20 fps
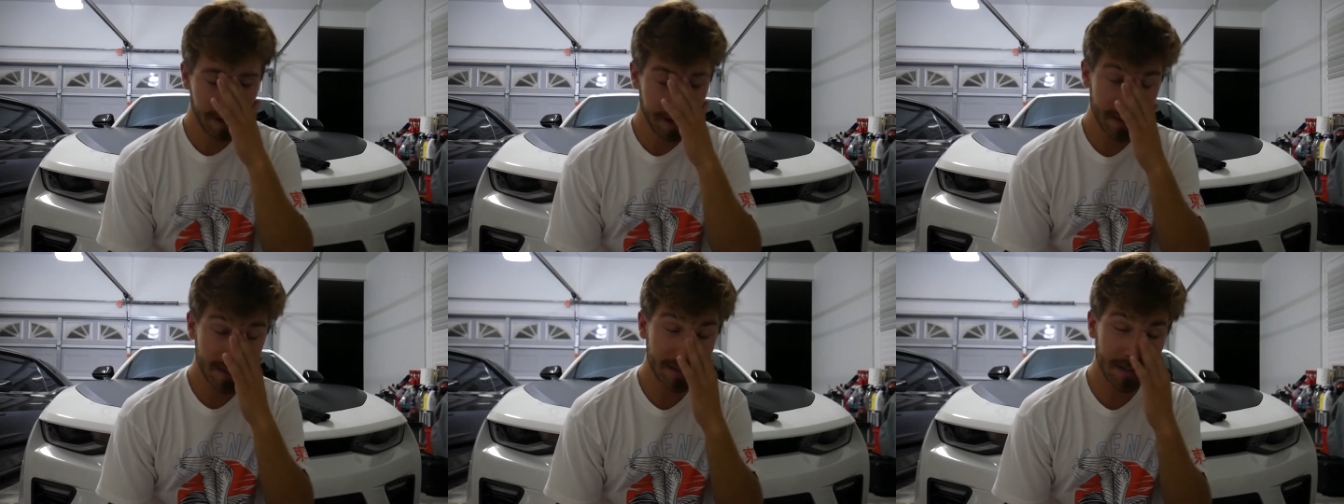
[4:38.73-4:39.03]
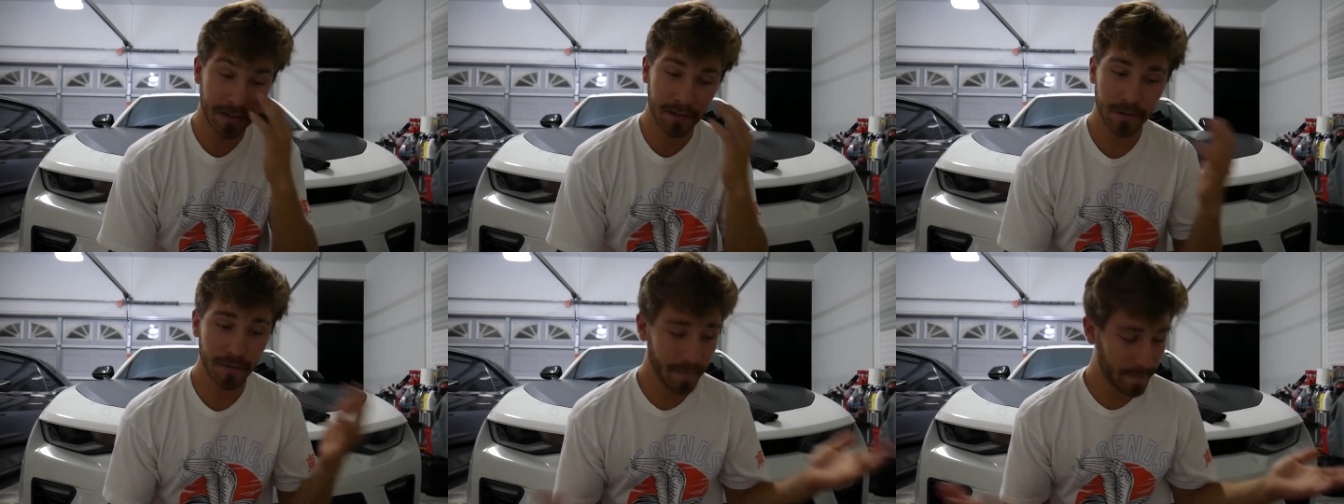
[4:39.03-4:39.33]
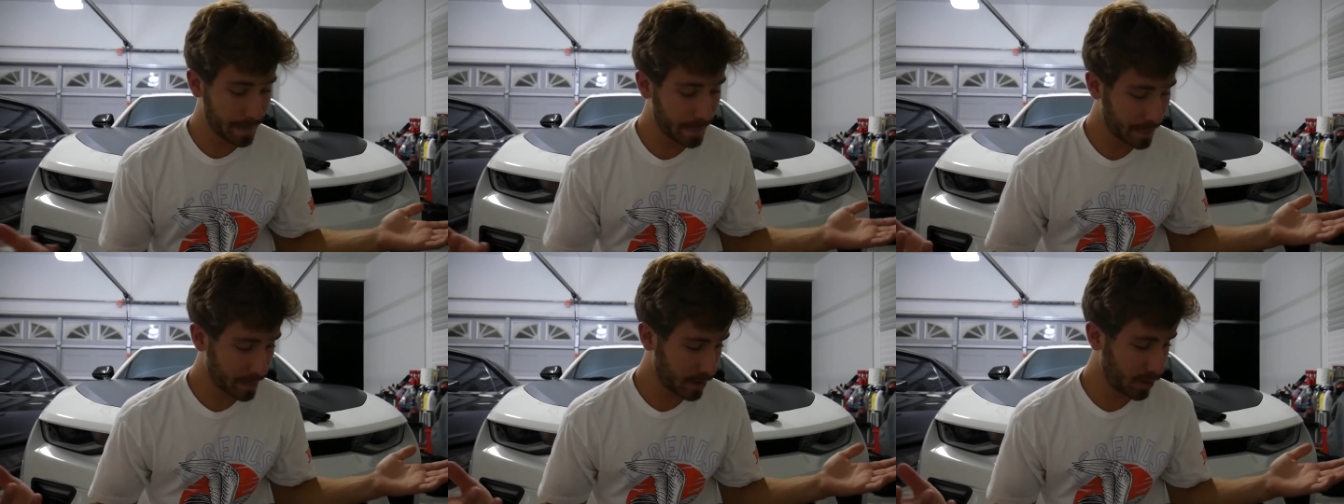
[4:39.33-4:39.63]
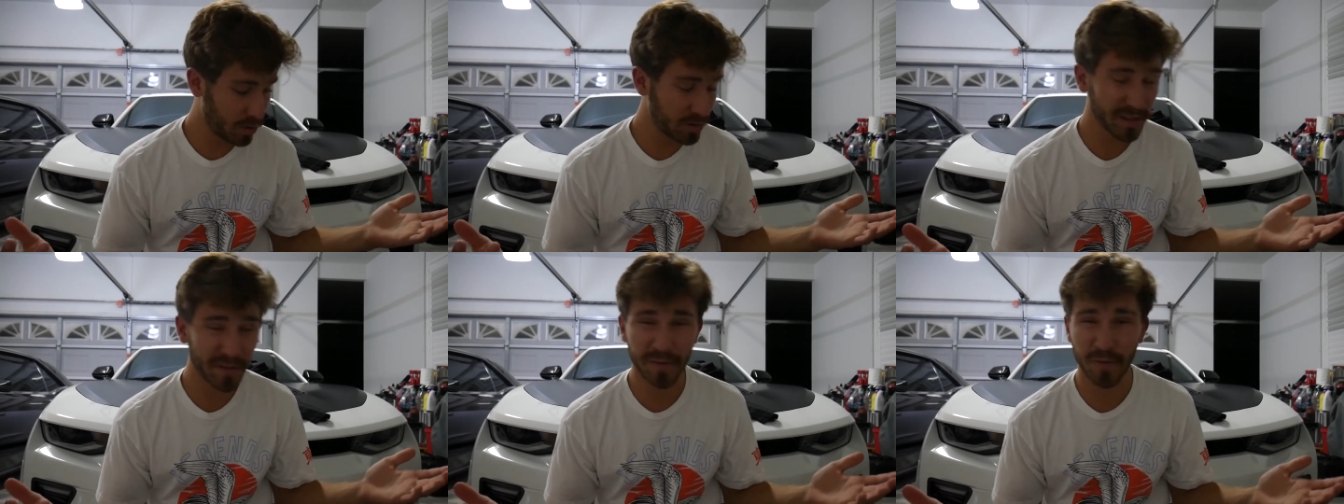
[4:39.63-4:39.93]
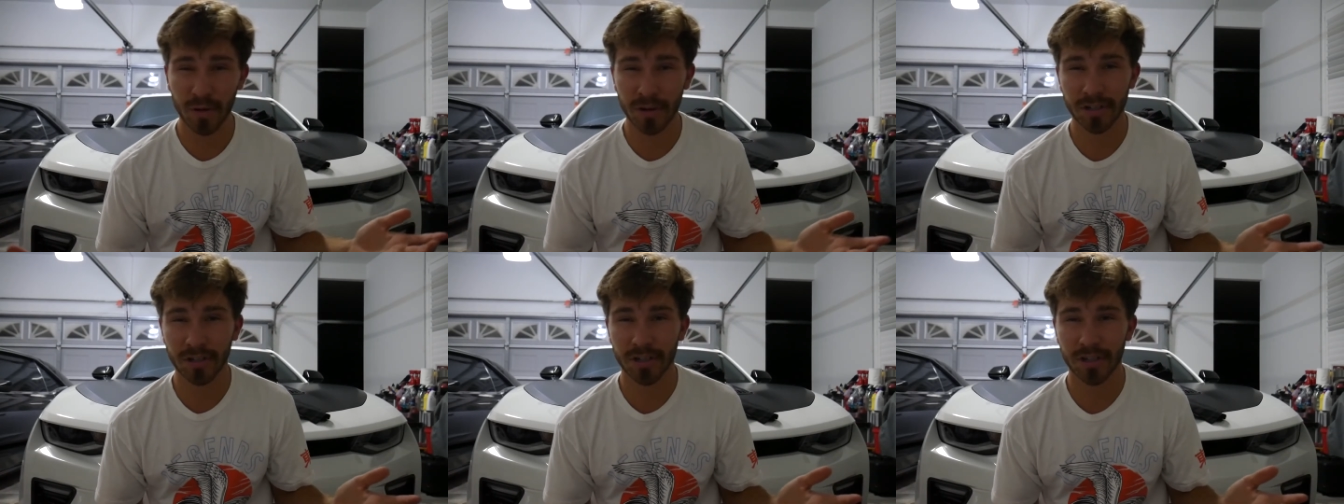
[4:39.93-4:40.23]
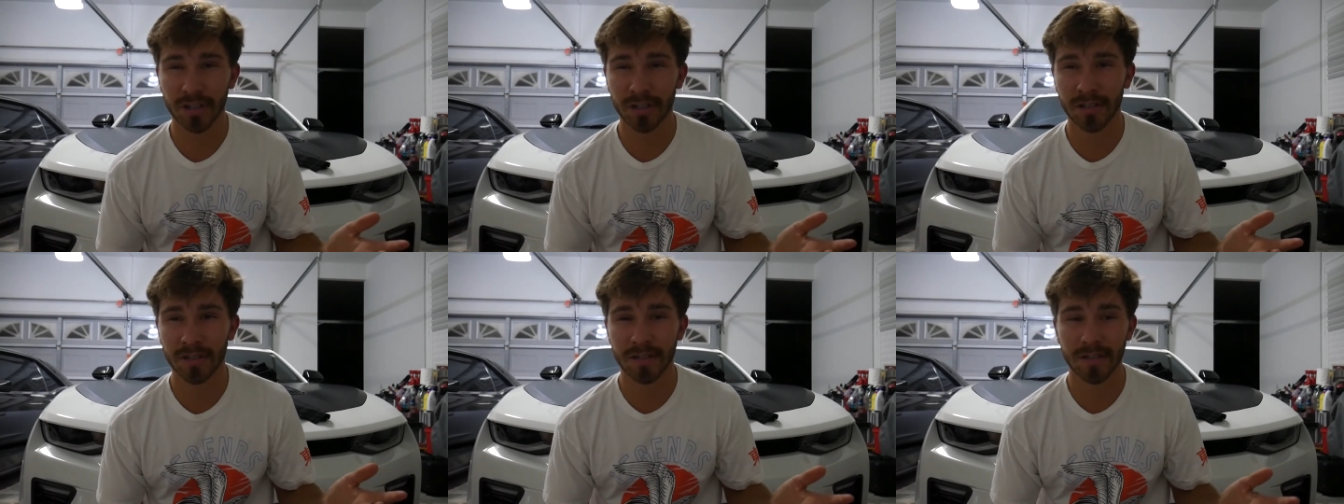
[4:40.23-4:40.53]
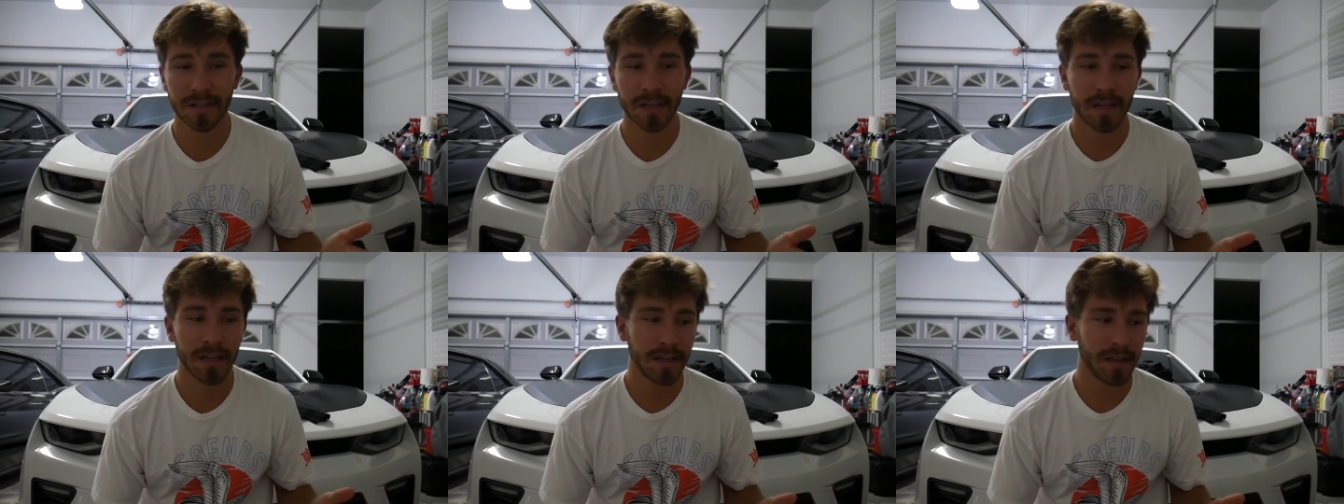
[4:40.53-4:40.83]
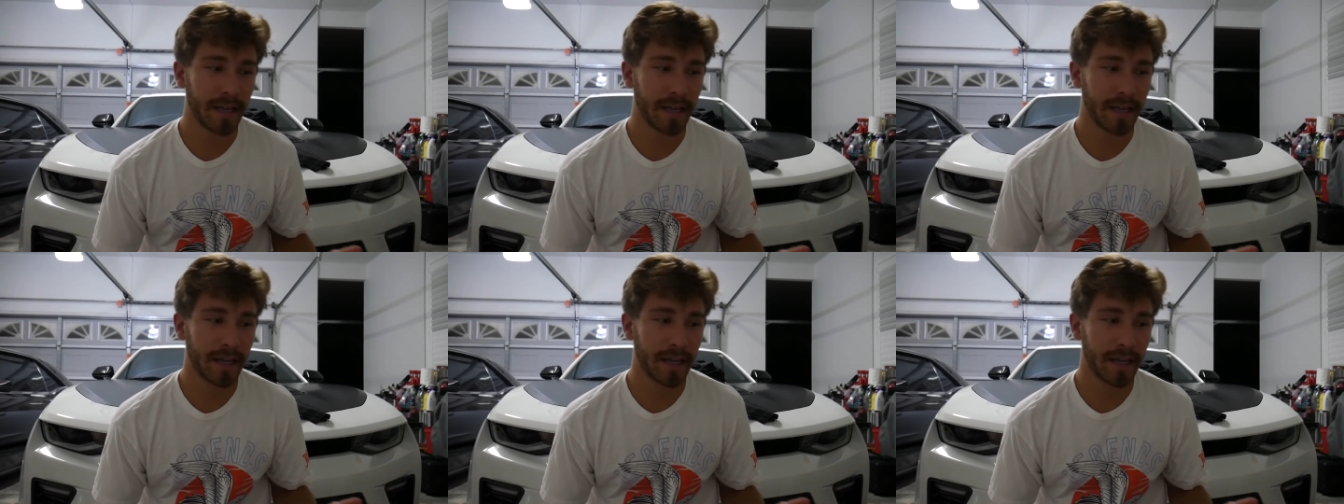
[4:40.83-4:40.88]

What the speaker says: So only 4 shirts.